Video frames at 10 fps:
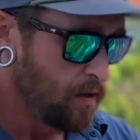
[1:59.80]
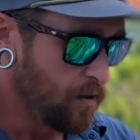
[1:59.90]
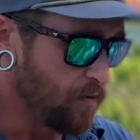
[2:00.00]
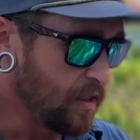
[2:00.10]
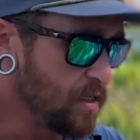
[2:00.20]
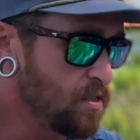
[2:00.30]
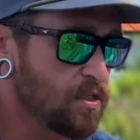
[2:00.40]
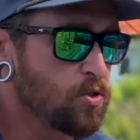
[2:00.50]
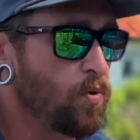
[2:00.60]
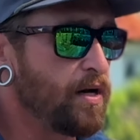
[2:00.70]
You know, the
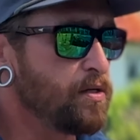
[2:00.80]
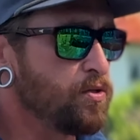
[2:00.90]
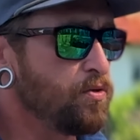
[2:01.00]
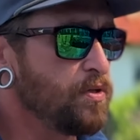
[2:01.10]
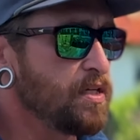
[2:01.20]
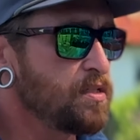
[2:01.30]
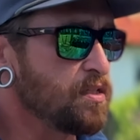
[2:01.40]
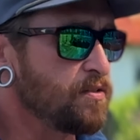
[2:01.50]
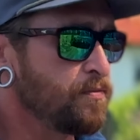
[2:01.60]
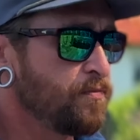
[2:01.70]
easiest way to do this
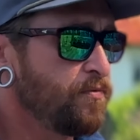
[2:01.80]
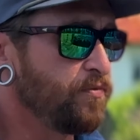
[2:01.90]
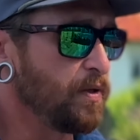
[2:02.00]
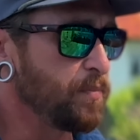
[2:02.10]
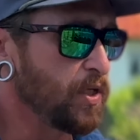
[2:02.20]
is flip